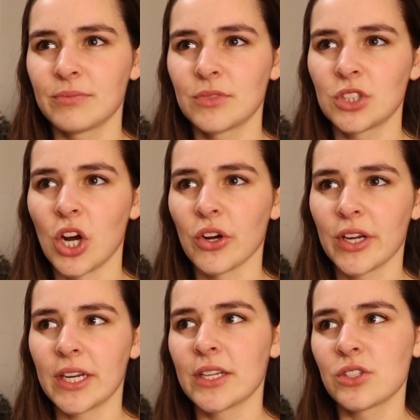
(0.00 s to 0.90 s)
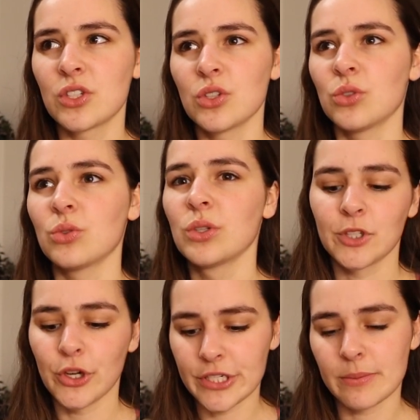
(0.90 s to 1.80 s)
targeted to
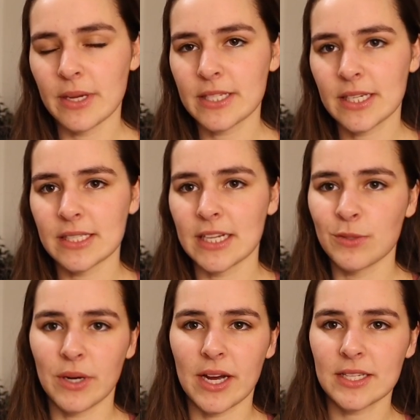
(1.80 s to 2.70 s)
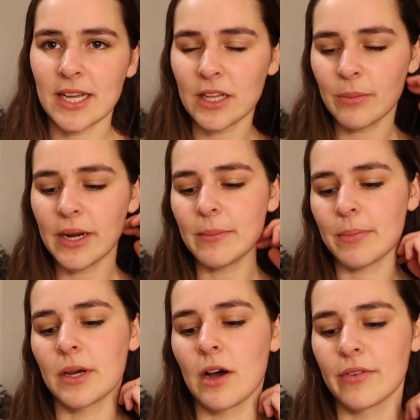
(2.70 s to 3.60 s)
Christmas because that's what I celebrate.
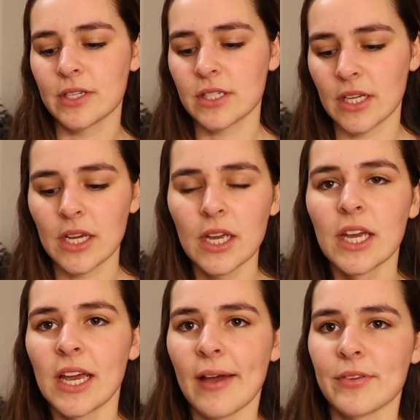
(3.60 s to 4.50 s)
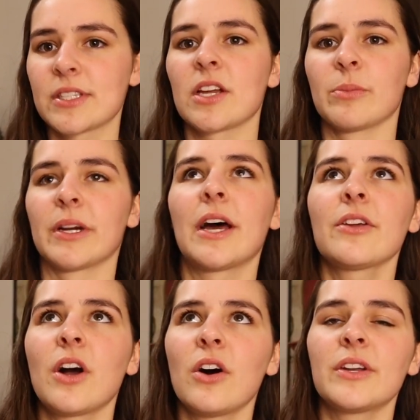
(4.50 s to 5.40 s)
But obviously if you celebrate
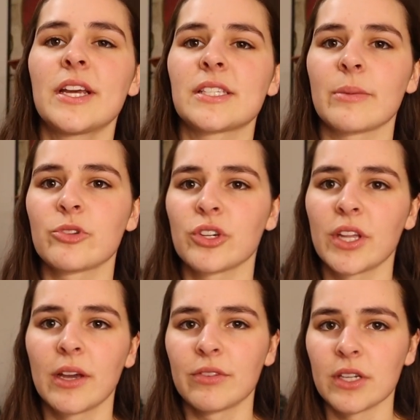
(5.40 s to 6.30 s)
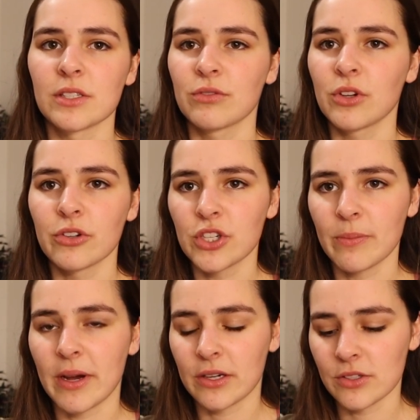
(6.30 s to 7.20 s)
other holidays, I'm sure they have tons of crochet
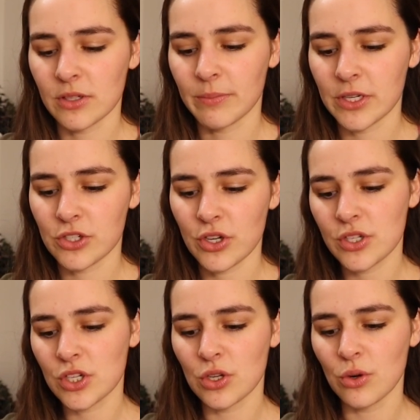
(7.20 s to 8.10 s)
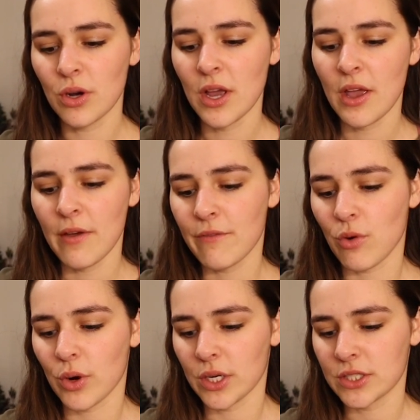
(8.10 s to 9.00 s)
patterns on Pinterest too
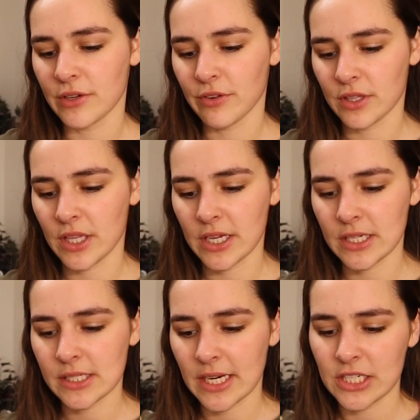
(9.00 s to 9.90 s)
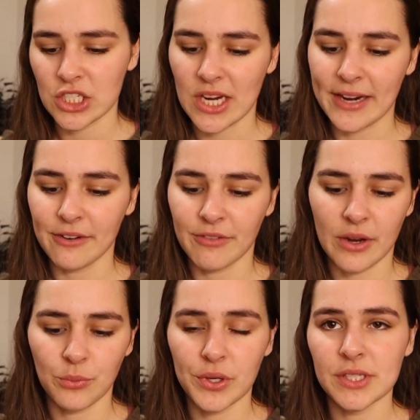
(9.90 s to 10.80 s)
for different things. I just kind of
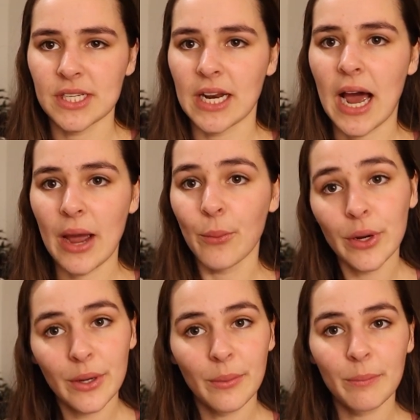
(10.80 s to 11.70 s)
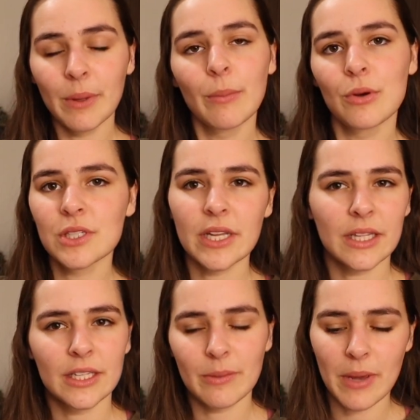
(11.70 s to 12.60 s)
found ones that I would be most
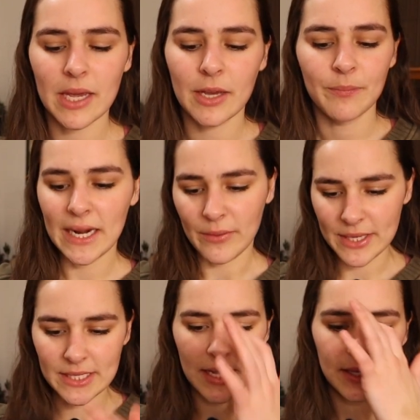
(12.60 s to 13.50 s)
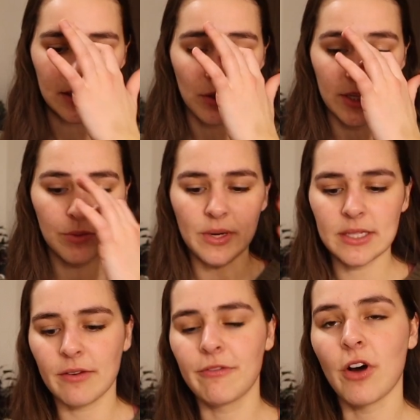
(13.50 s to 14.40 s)
likely to make. Anyways, so this one
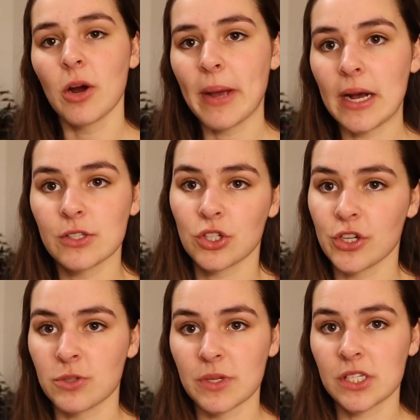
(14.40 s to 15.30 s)
is a farmhouse Christmas